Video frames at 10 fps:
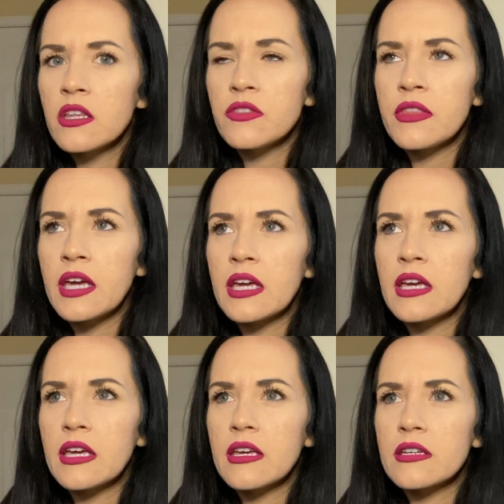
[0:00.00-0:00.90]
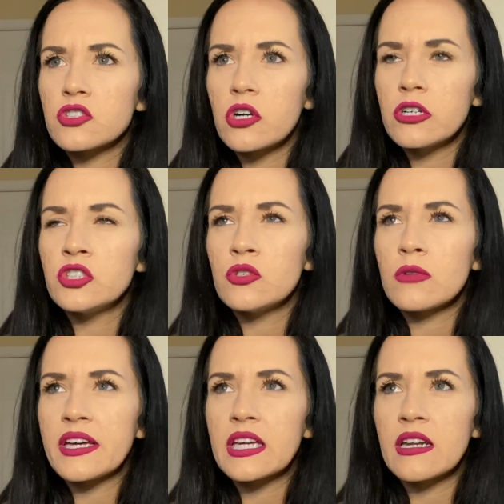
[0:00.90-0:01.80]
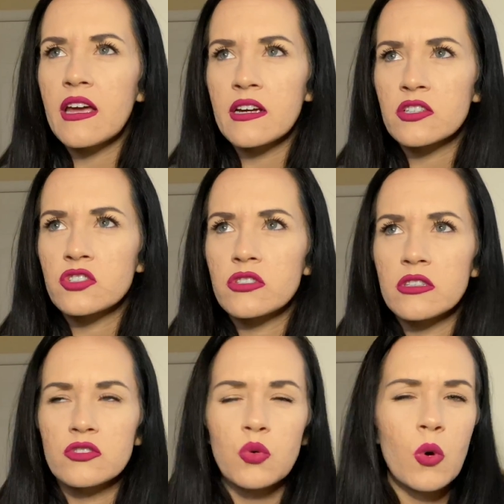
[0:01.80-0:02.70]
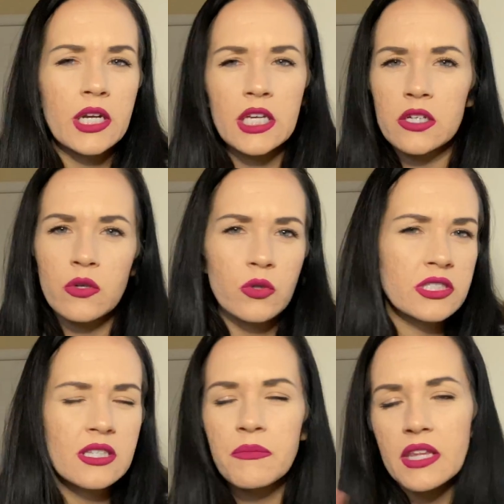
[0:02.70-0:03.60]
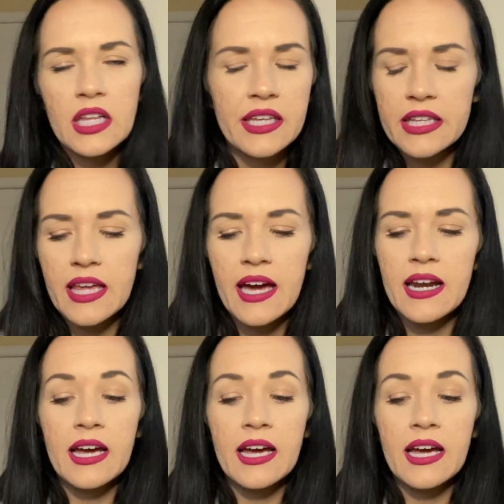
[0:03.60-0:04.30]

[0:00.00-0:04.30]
They charge you like an extra 20 or something like that.